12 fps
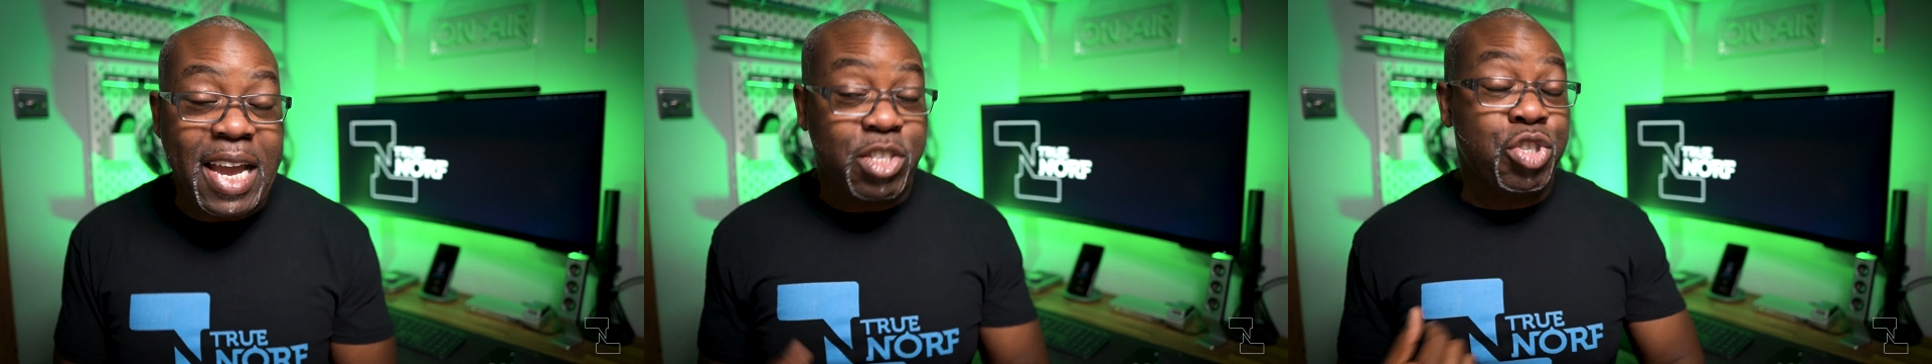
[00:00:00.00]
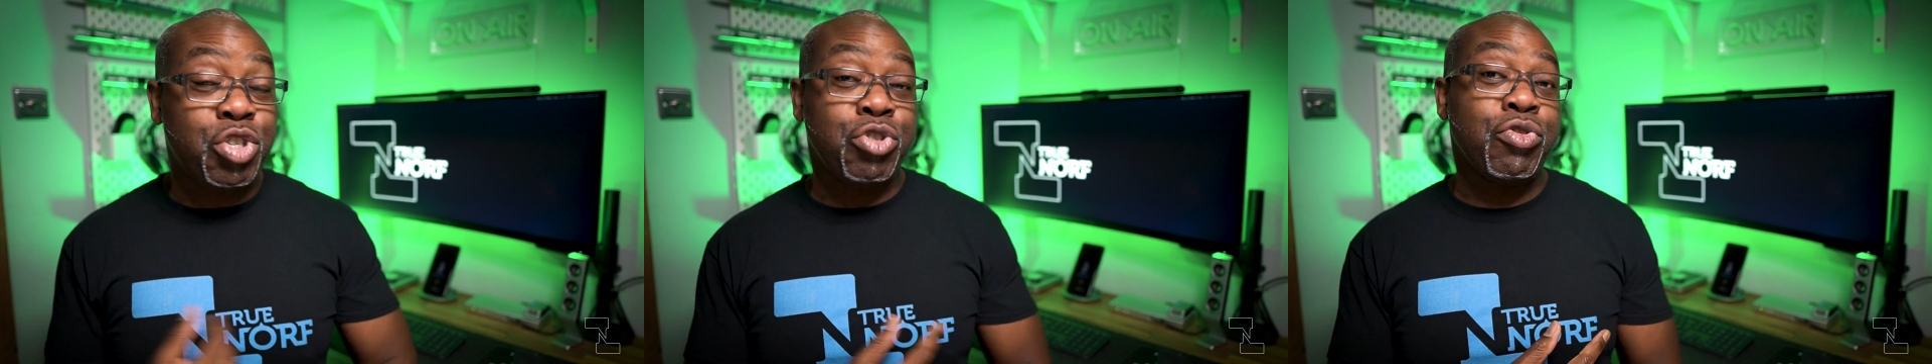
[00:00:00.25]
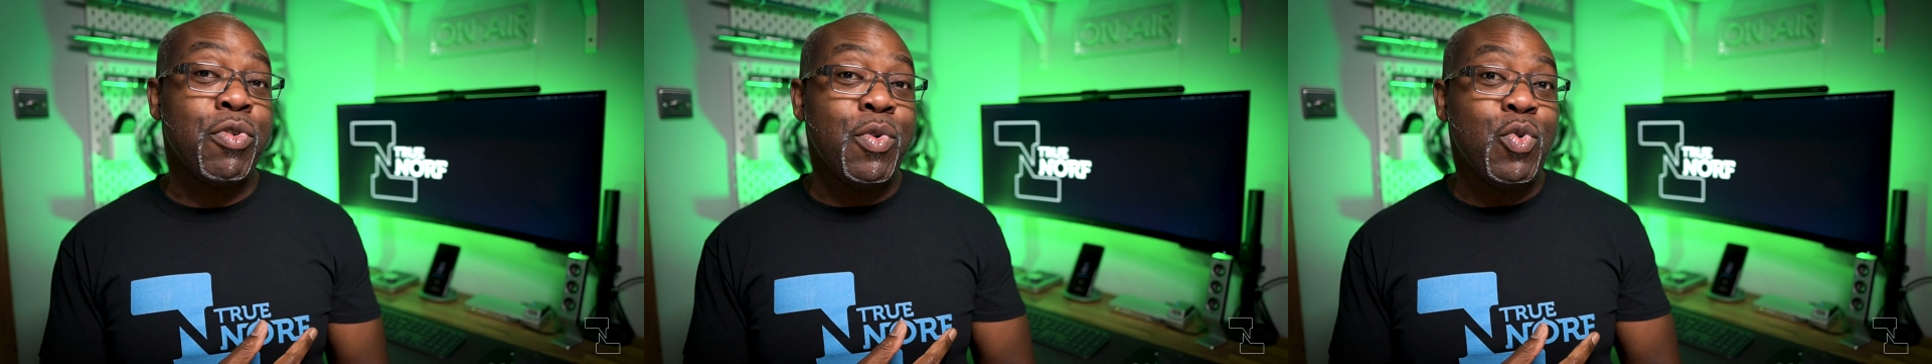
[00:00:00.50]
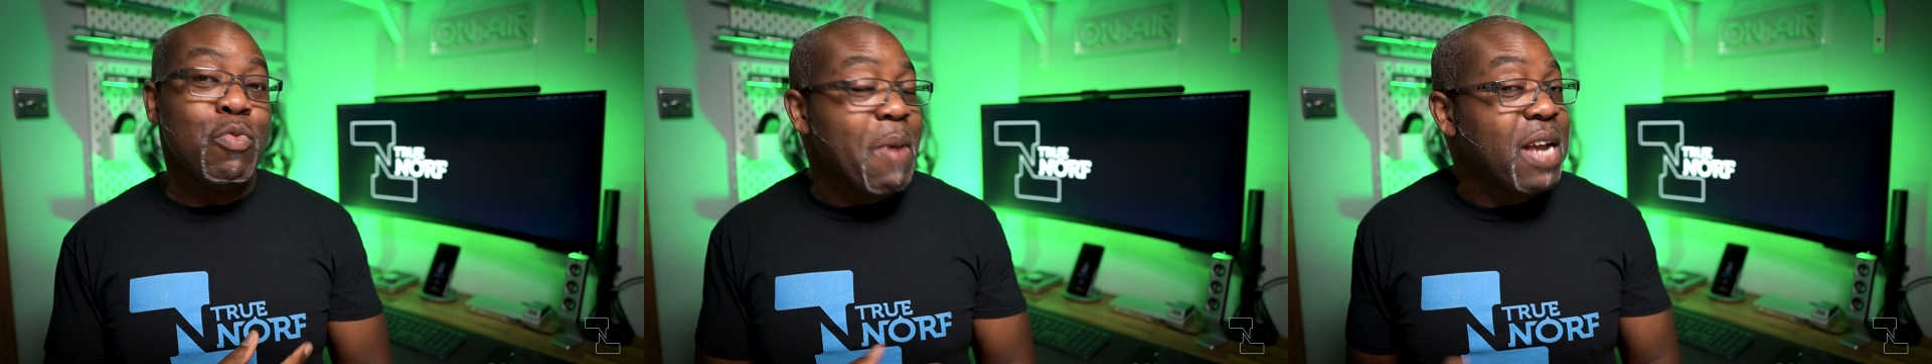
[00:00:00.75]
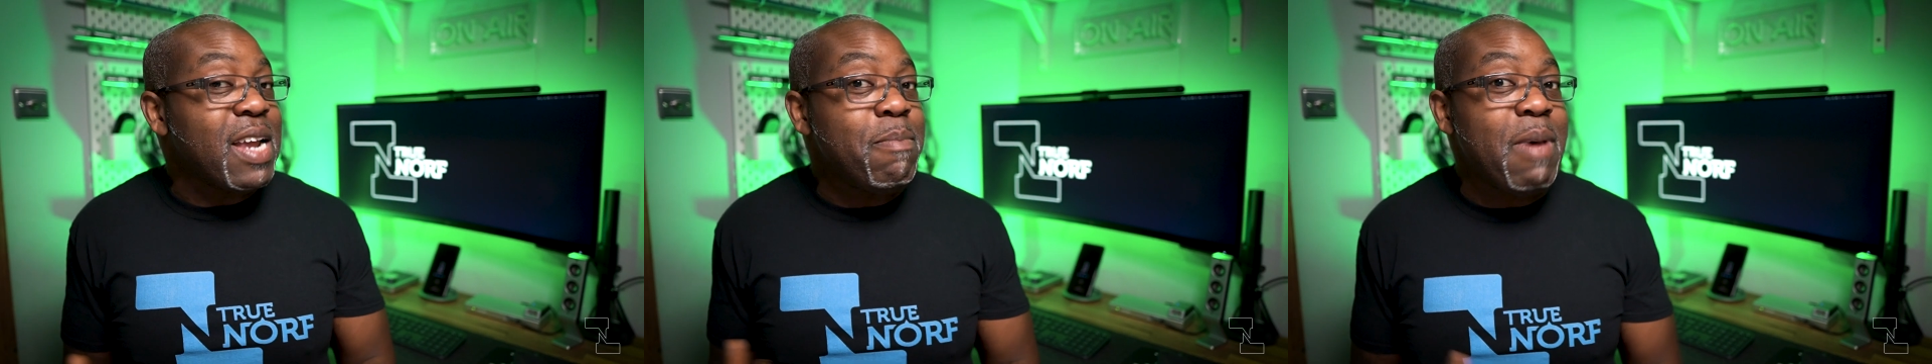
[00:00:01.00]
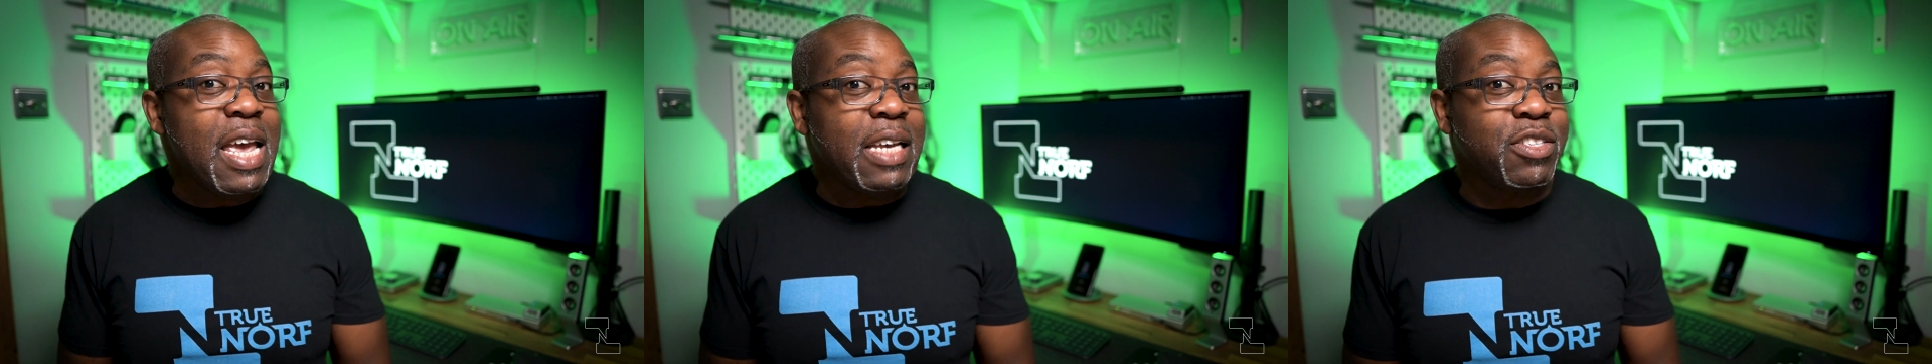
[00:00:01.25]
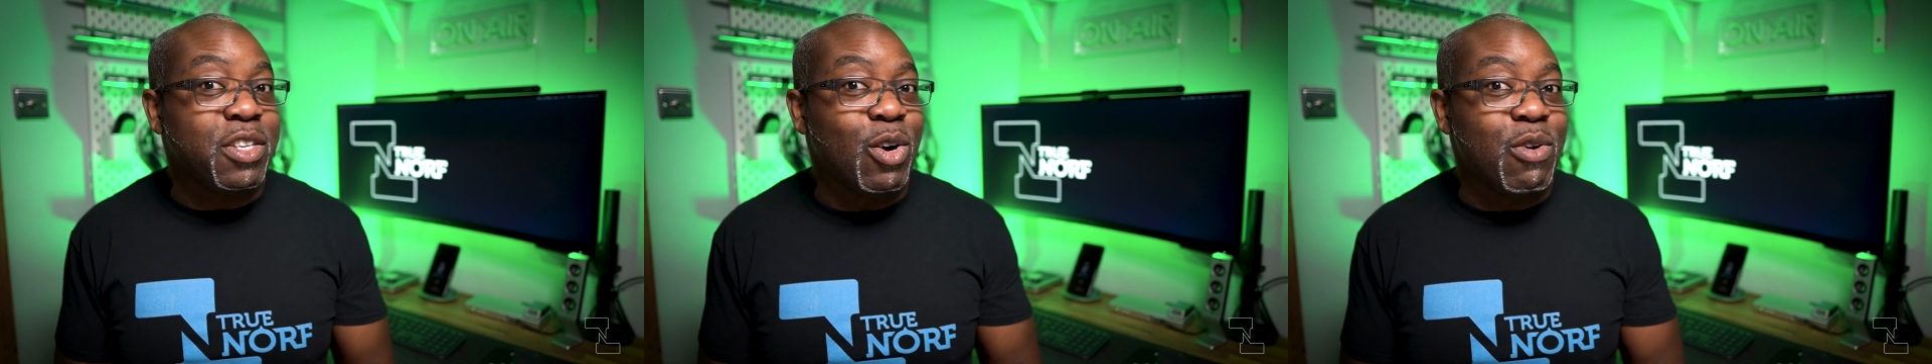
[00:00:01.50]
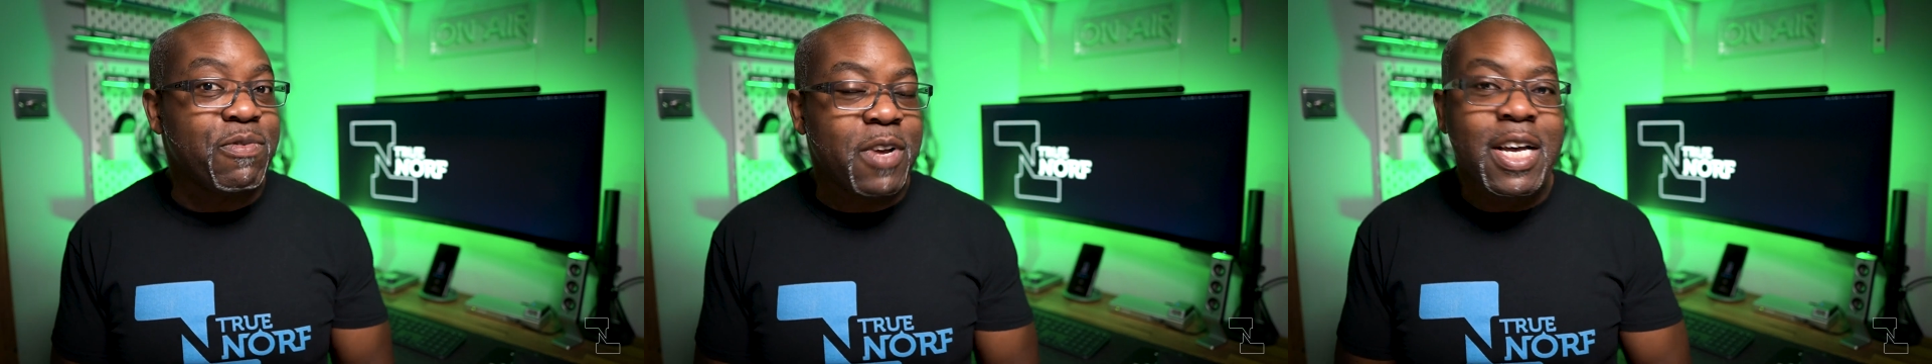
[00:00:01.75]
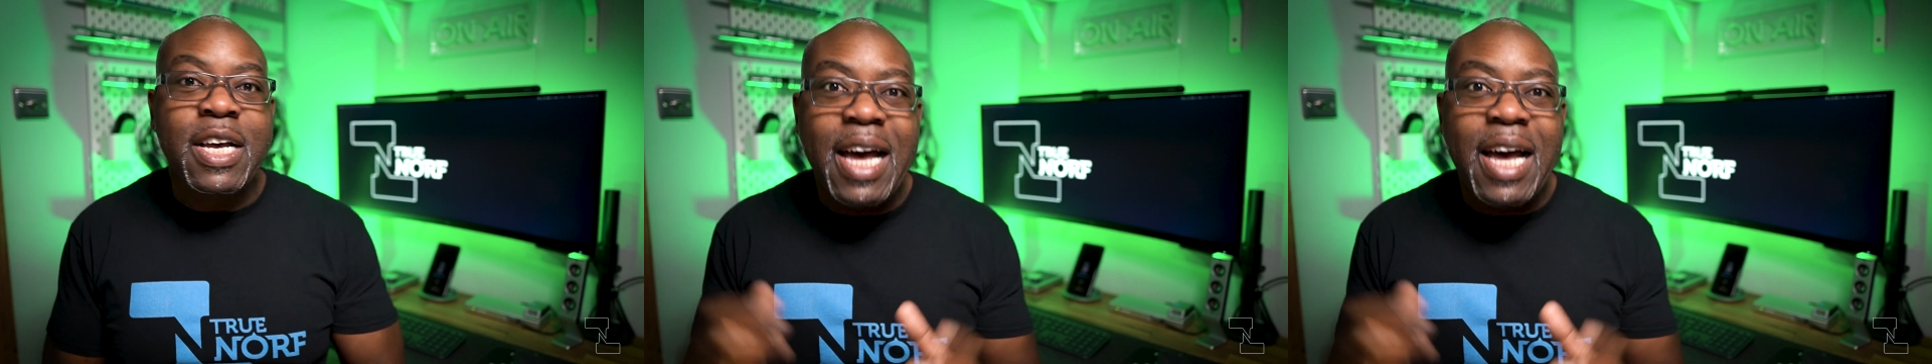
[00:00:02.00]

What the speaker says: It's true, my name is Norf,